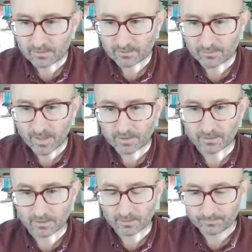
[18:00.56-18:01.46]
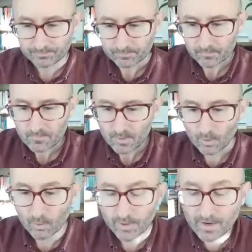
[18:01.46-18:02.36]
is the fact that
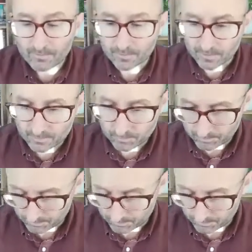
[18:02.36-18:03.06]
on average,